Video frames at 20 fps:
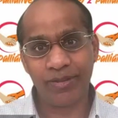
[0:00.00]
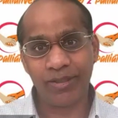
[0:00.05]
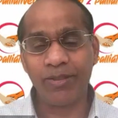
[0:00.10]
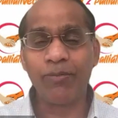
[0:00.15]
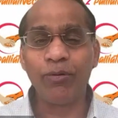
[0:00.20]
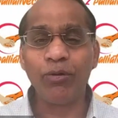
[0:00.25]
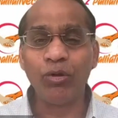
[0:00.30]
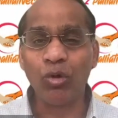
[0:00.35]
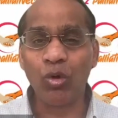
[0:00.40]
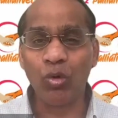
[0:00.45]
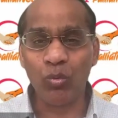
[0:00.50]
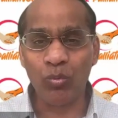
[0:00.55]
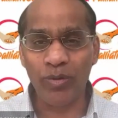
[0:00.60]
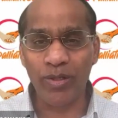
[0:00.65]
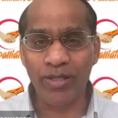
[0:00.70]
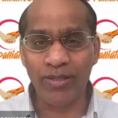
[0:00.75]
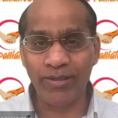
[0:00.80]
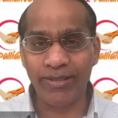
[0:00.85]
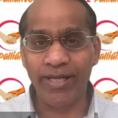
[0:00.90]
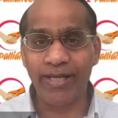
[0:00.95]
Even though
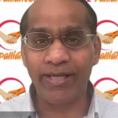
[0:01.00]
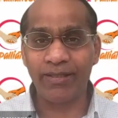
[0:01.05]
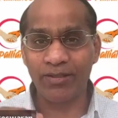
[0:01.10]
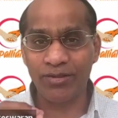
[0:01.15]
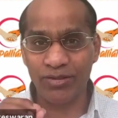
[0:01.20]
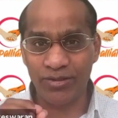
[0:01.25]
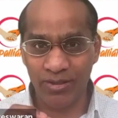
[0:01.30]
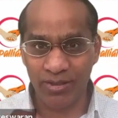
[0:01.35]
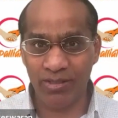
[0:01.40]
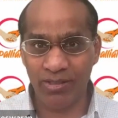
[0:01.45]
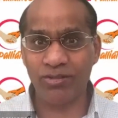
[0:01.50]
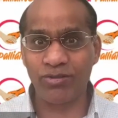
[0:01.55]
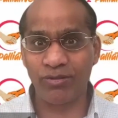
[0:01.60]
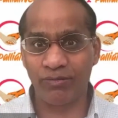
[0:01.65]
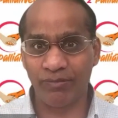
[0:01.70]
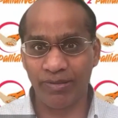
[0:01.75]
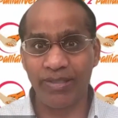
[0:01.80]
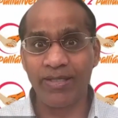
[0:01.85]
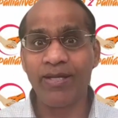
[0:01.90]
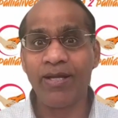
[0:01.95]
we take
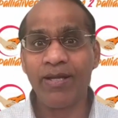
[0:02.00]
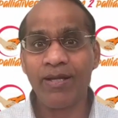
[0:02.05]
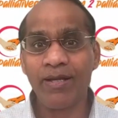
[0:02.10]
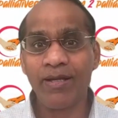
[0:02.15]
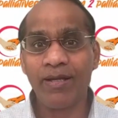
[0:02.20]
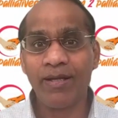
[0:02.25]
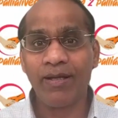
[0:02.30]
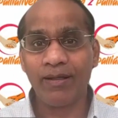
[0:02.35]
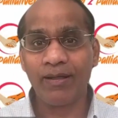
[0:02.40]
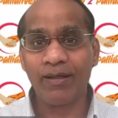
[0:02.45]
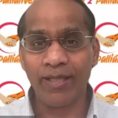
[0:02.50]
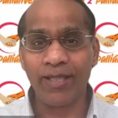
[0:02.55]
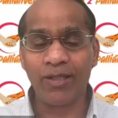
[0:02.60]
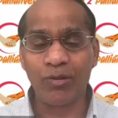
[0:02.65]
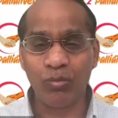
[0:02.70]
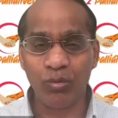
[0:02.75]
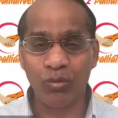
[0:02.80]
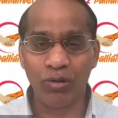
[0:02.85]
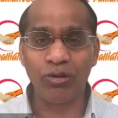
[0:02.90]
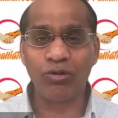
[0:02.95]
surgery
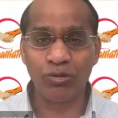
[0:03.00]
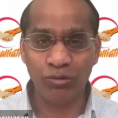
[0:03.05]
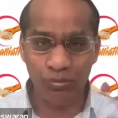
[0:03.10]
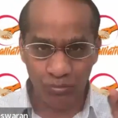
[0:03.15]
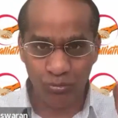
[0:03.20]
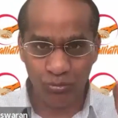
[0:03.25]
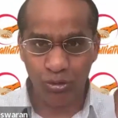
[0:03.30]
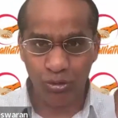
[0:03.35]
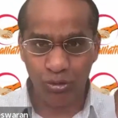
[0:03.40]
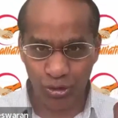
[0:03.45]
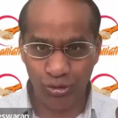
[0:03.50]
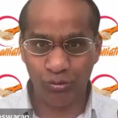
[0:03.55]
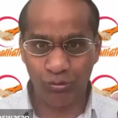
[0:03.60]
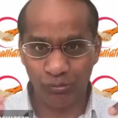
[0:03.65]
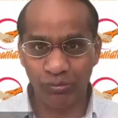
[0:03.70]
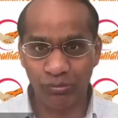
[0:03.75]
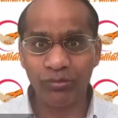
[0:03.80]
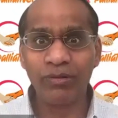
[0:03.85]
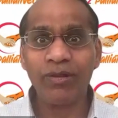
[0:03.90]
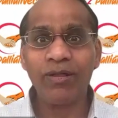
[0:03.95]
equal to
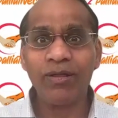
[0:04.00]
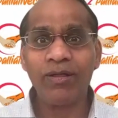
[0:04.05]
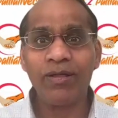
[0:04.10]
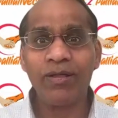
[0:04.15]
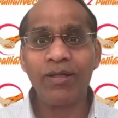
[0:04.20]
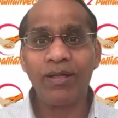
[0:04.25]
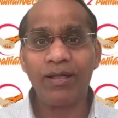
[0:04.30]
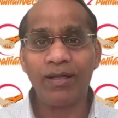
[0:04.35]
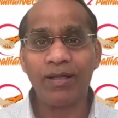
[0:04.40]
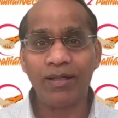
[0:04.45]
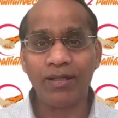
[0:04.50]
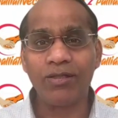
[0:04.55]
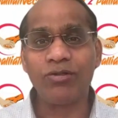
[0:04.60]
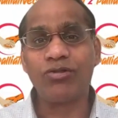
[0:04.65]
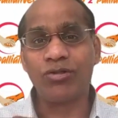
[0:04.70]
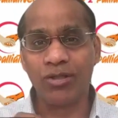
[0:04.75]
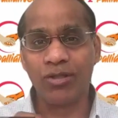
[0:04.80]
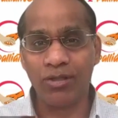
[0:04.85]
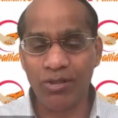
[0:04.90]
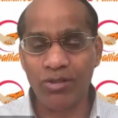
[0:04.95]
cure,
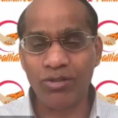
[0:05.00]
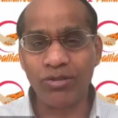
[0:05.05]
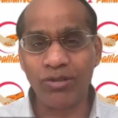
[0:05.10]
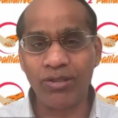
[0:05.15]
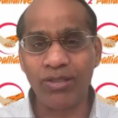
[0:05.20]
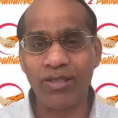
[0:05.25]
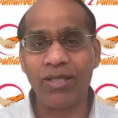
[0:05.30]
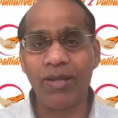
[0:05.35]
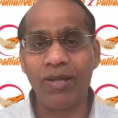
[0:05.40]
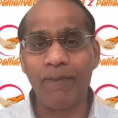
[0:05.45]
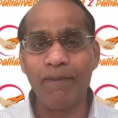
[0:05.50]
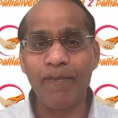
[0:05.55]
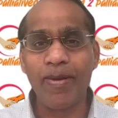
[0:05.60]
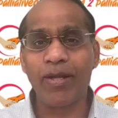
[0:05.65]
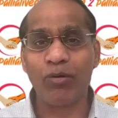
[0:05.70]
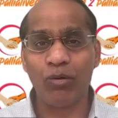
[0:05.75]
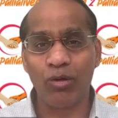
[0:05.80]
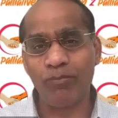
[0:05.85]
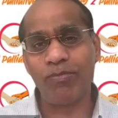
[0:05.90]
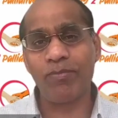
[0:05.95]
surgery
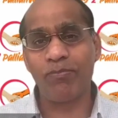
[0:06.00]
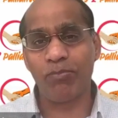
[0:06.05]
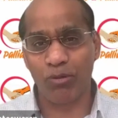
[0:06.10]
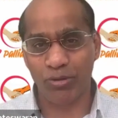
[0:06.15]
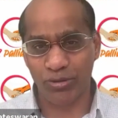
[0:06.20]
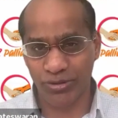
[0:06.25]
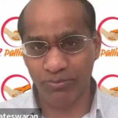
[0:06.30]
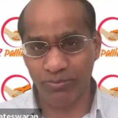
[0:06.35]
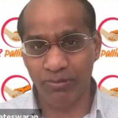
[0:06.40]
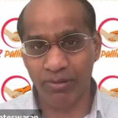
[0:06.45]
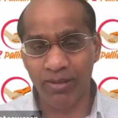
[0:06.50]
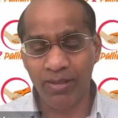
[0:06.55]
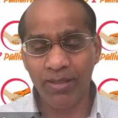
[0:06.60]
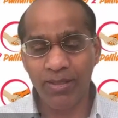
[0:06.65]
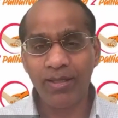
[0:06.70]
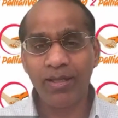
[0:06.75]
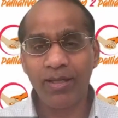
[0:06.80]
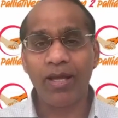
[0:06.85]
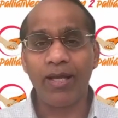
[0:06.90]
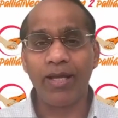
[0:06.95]
may not be possible
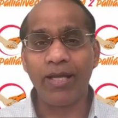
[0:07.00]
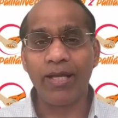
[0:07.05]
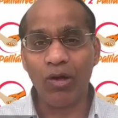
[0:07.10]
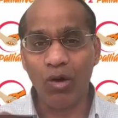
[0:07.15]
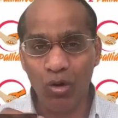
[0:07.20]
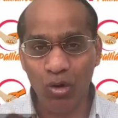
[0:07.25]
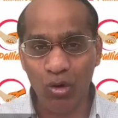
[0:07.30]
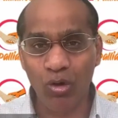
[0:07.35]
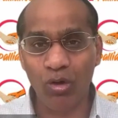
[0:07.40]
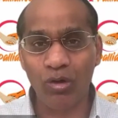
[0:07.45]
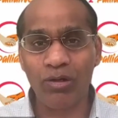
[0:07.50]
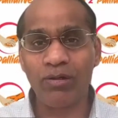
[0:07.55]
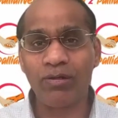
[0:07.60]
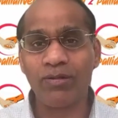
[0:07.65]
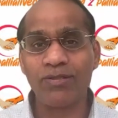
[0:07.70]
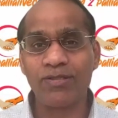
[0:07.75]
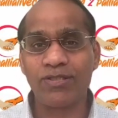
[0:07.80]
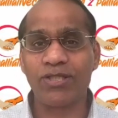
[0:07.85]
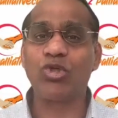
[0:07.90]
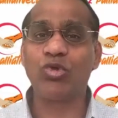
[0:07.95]
in
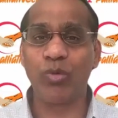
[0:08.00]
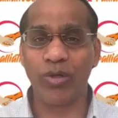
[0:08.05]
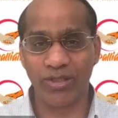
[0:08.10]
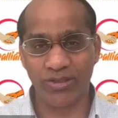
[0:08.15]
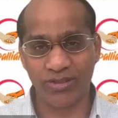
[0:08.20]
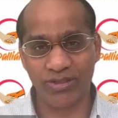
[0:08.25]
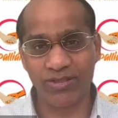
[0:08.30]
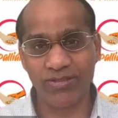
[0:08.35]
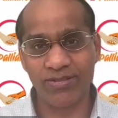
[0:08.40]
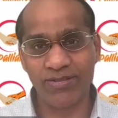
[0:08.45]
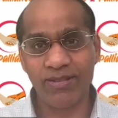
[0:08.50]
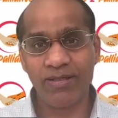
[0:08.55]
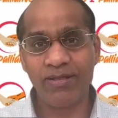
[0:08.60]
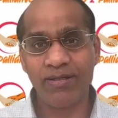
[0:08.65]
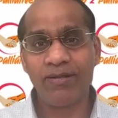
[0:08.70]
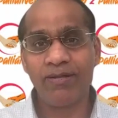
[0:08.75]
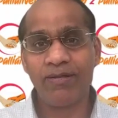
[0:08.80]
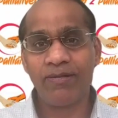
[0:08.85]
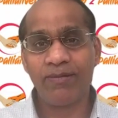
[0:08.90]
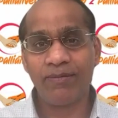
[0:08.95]
all situations.
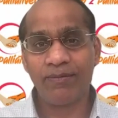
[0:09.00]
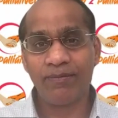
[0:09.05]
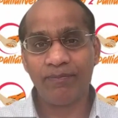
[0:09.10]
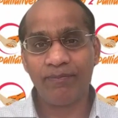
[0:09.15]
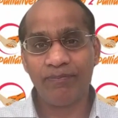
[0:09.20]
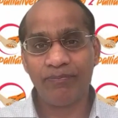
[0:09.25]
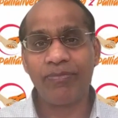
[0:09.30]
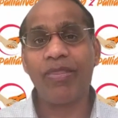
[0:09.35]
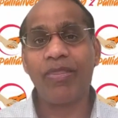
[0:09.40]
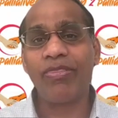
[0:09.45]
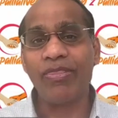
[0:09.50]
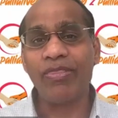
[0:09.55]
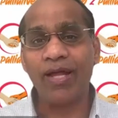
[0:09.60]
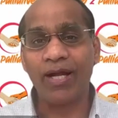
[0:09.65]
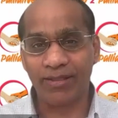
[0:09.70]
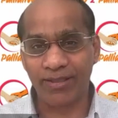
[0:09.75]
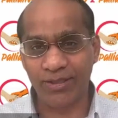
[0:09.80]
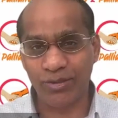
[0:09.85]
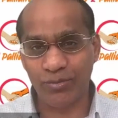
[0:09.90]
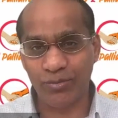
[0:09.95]

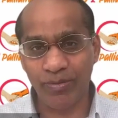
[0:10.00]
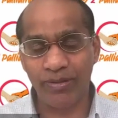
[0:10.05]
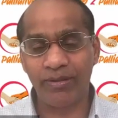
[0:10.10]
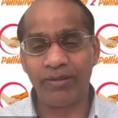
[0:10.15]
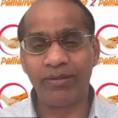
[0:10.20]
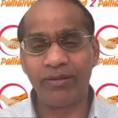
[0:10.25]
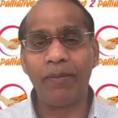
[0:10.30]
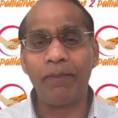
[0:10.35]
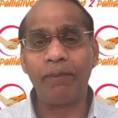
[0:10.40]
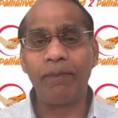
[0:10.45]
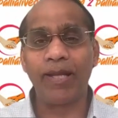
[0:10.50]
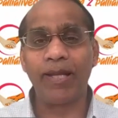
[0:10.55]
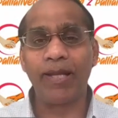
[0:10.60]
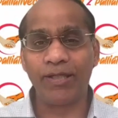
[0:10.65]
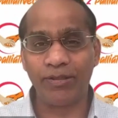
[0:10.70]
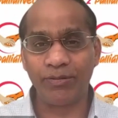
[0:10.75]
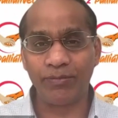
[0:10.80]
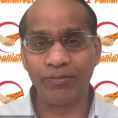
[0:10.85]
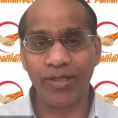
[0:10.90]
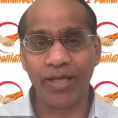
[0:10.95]
That is where
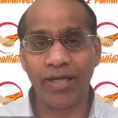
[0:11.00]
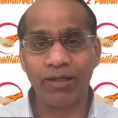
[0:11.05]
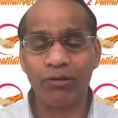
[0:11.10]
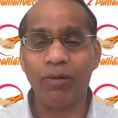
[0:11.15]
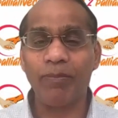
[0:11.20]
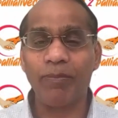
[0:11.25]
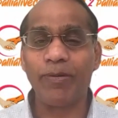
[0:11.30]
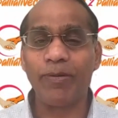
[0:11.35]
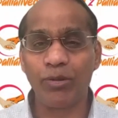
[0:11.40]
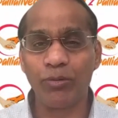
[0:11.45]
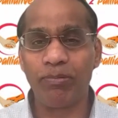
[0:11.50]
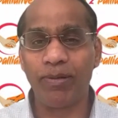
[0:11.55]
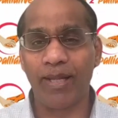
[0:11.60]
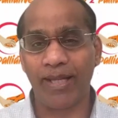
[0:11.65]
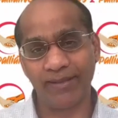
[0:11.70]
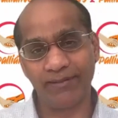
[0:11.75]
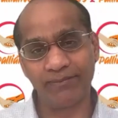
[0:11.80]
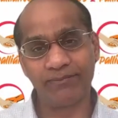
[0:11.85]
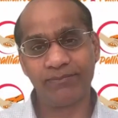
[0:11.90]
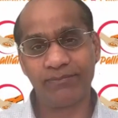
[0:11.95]
palliative care come into play.